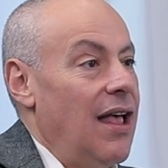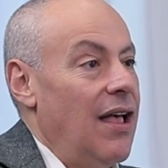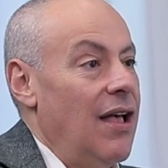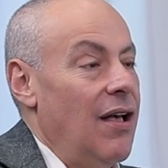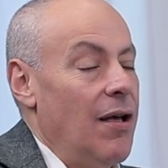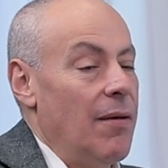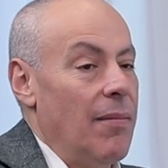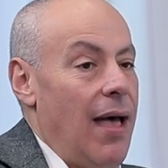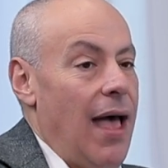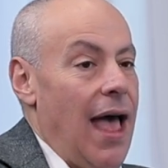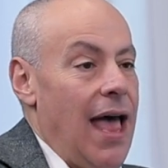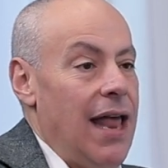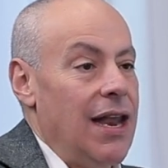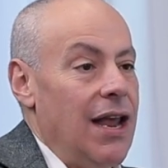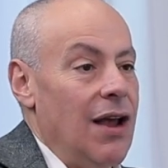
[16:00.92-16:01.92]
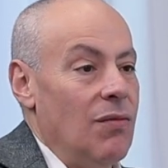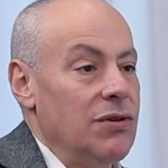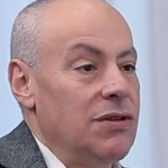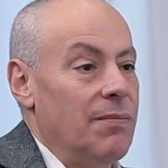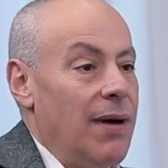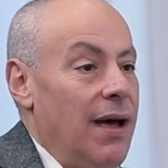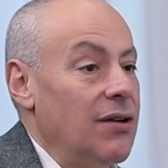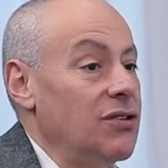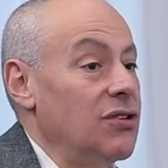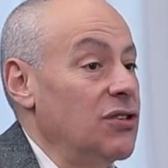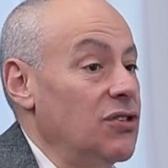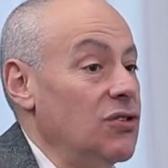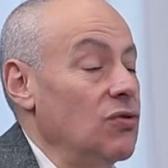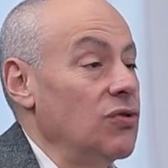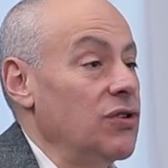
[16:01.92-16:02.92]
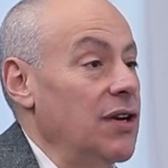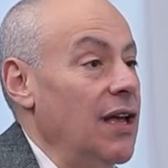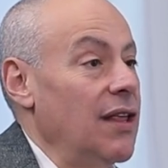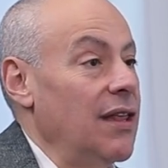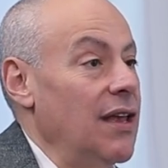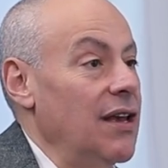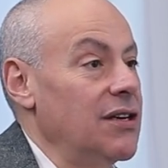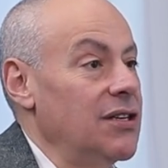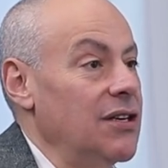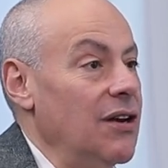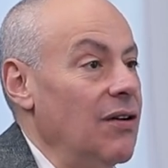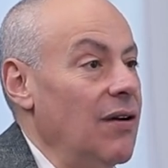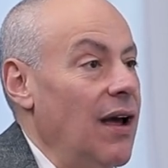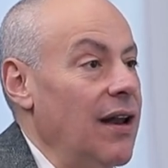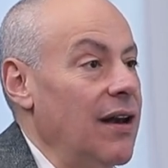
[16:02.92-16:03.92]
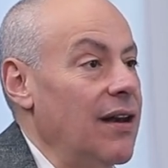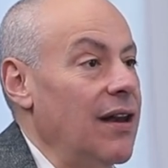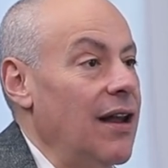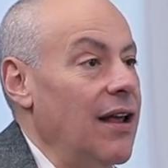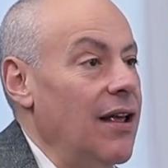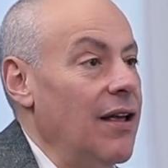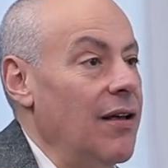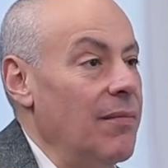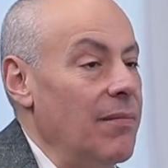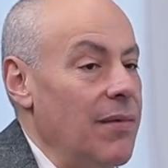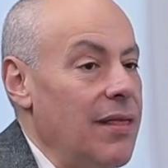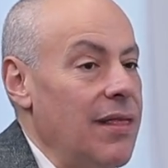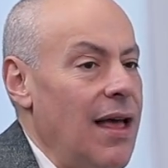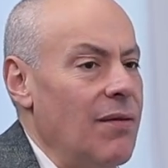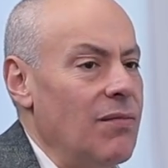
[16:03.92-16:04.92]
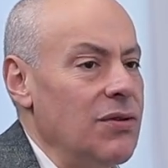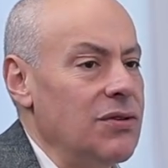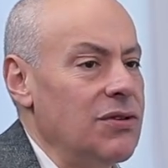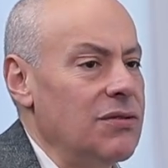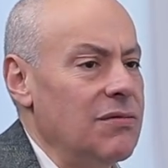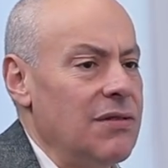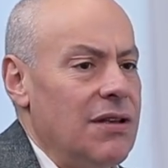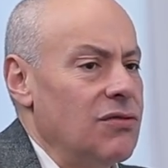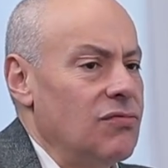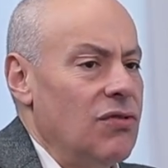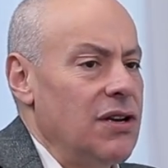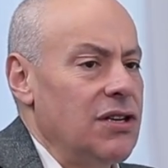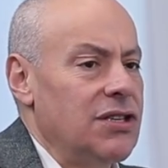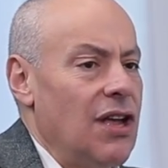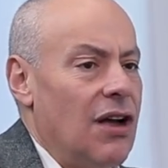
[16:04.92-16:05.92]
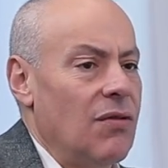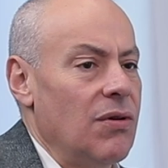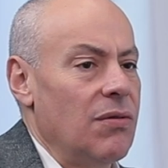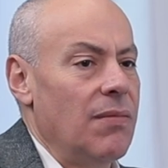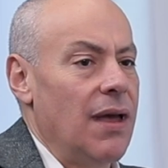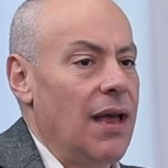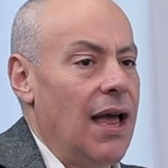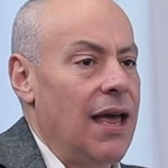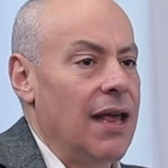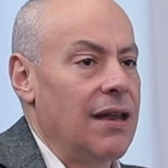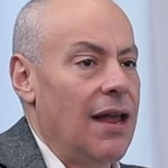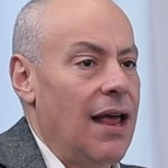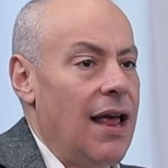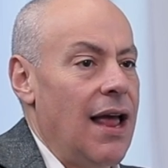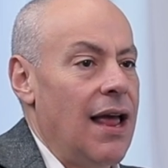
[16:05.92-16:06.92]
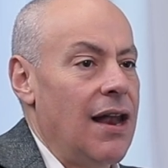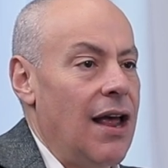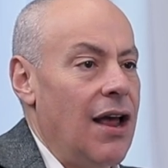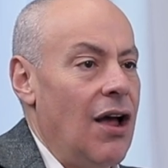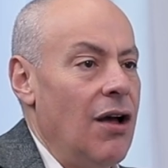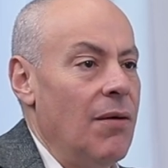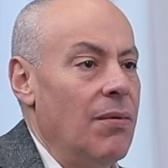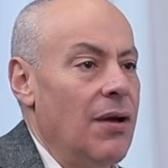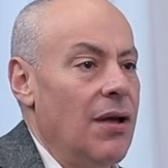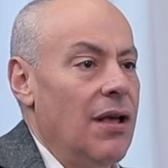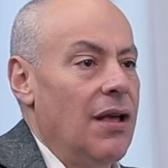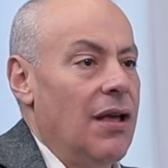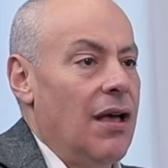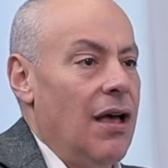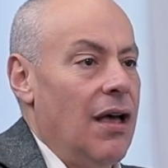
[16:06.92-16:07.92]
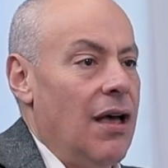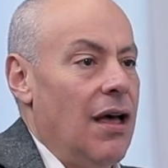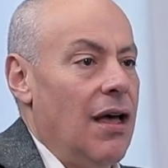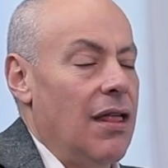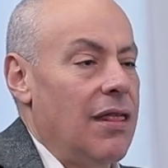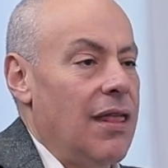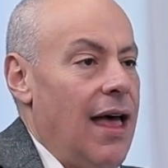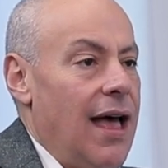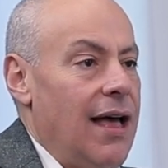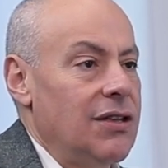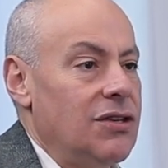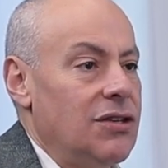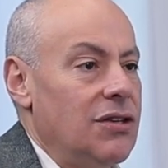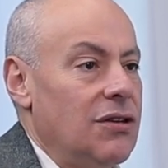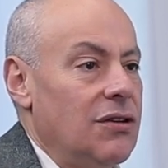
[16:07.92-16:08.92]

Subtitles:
and it was about just sorting out the issue. And that's really stuck with me. And I hope that